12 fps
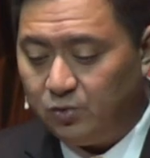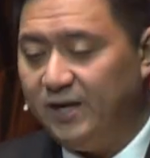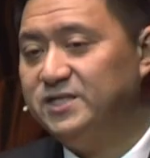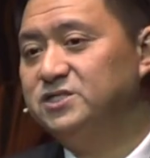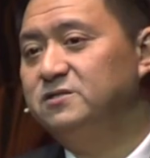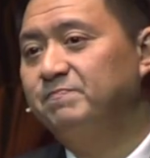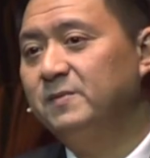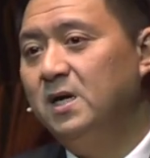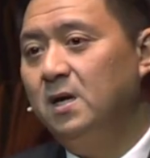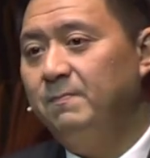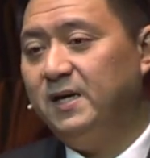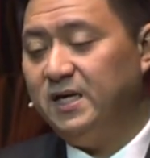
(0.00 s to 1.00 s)
race
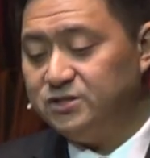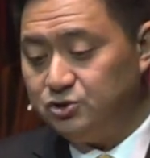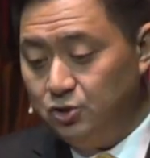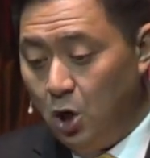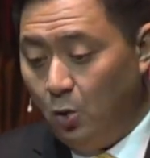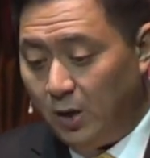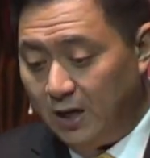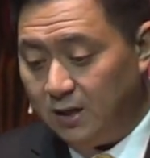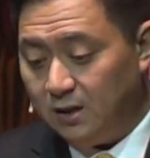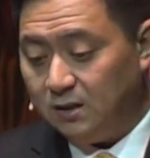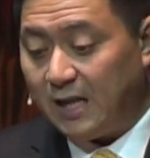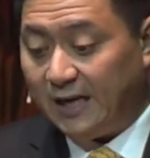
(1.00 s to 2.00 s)
because Noah,
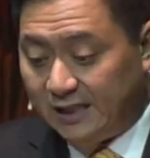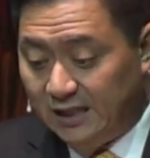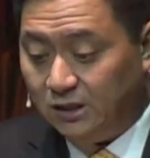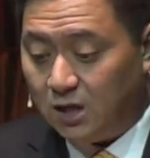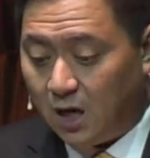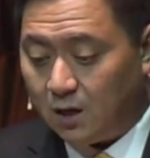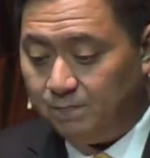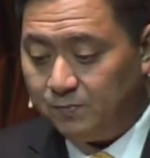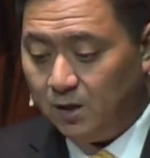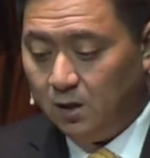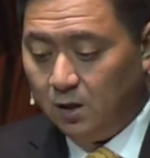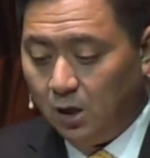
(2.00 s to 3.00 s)
like Enoch,
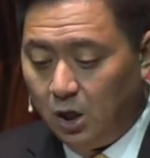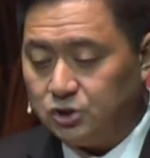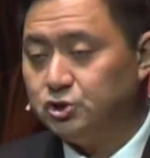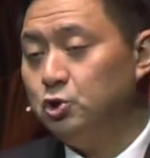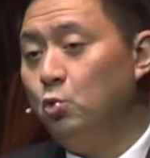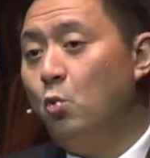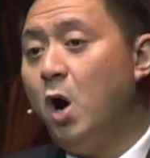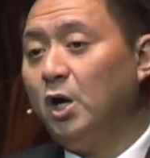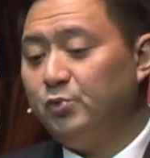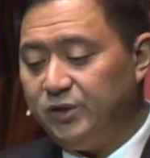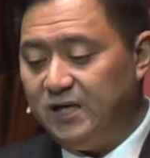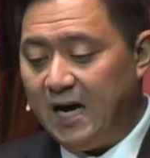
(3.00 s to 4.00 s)
also
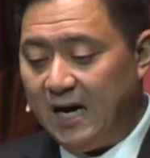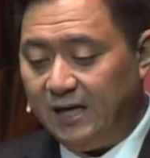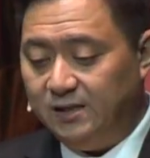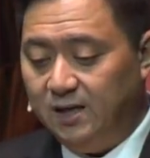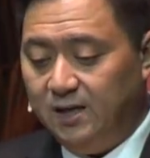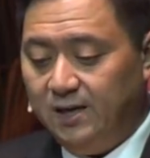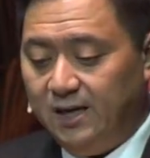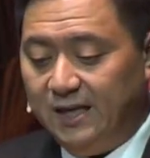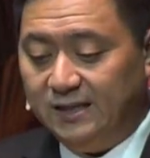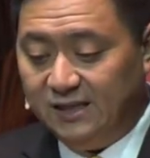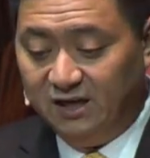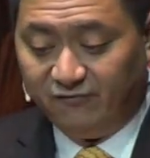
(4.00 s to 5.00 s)
walked with God
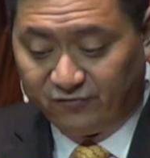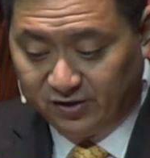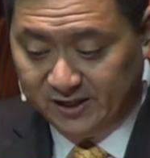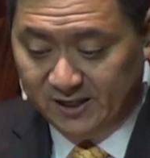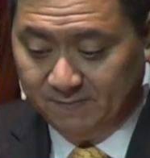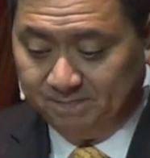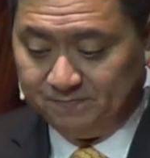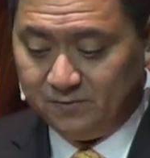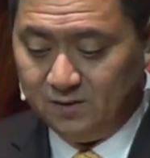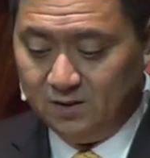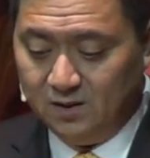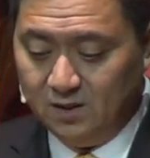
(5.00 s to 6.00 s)
and lived for Him.
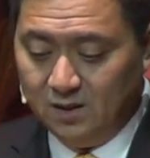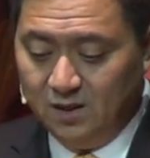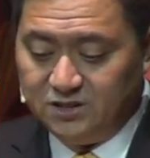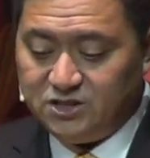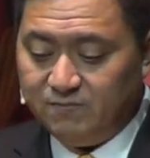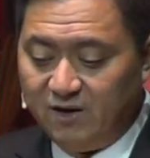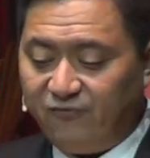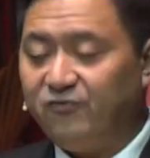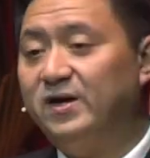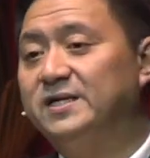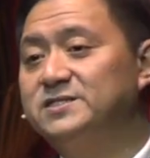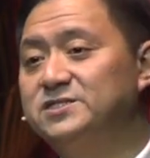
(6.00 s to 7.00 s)
You see, my
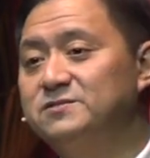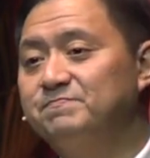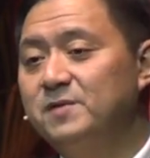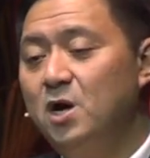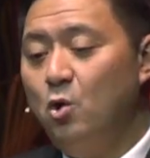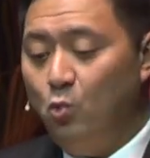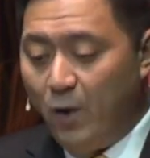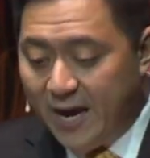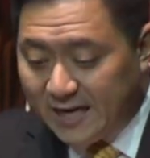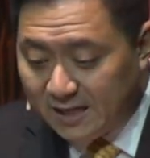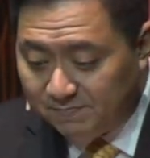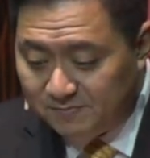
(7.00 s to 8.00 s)
friends,
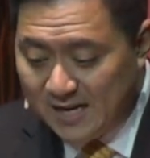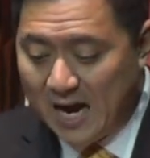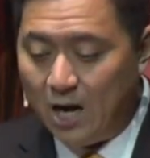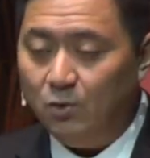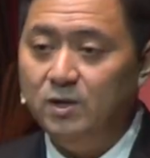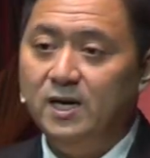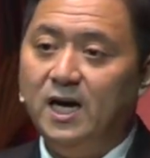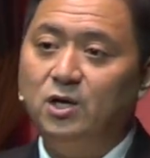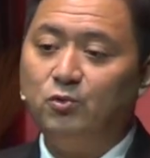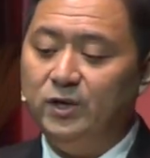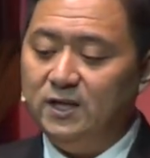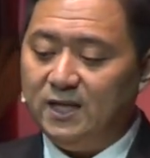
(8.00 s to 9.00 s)
wake up now
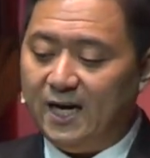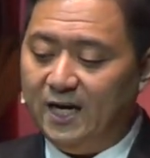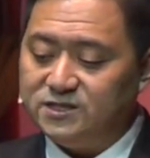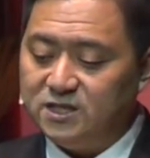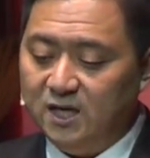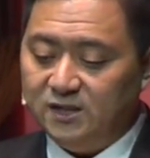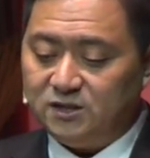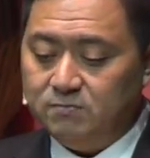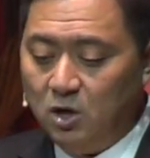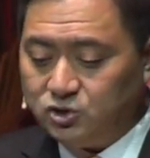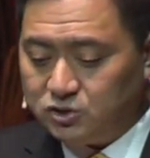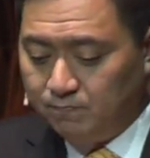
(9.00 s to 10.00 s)
and realize that the
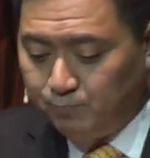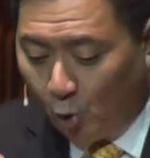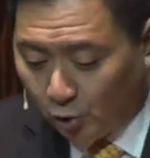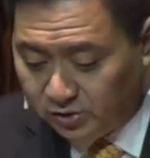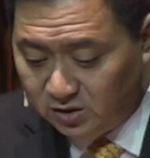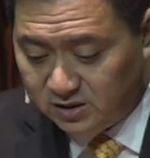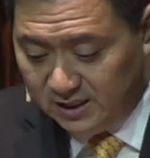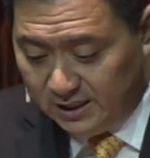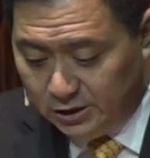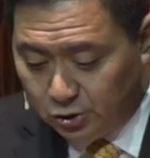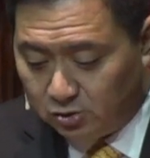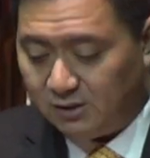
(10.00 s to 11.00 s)
most important thing
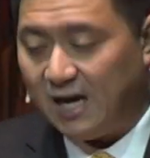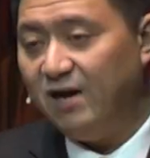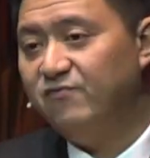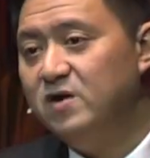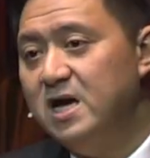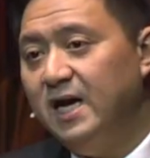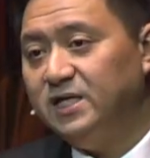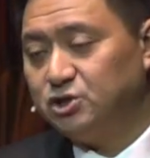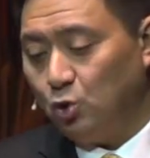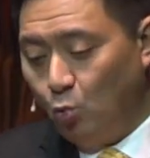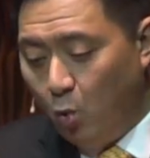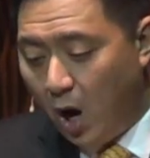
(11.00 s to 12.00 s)
in your life is
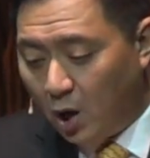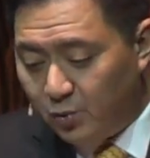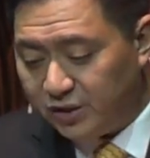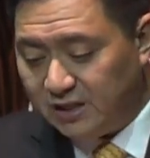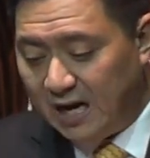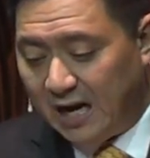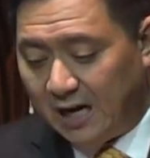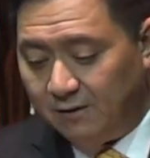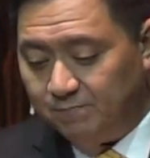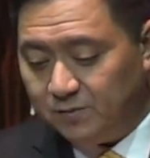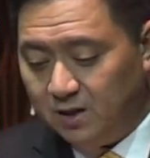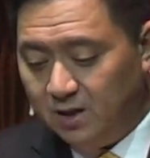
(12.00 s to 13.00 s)
to walk with God
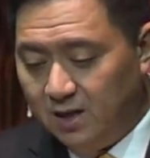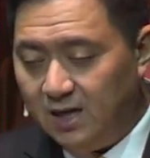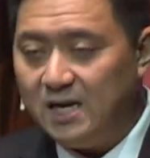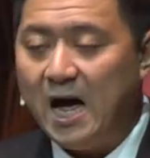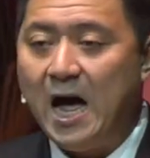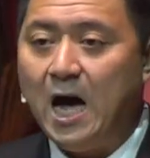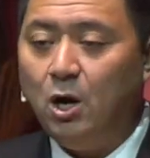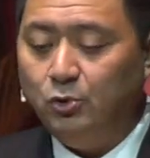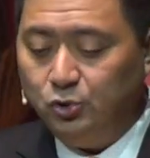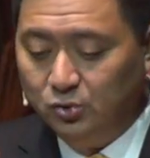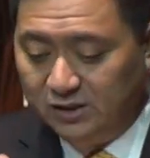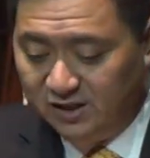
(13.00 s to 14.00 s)
and how
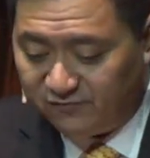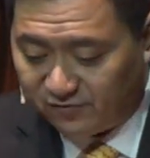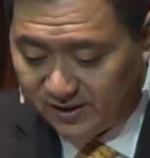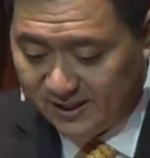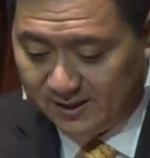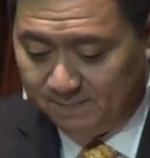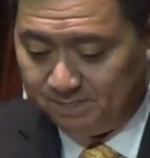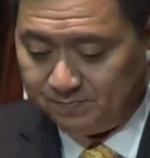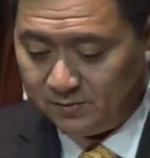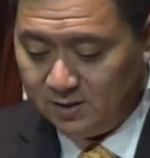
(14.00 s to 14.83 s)
you live for Him.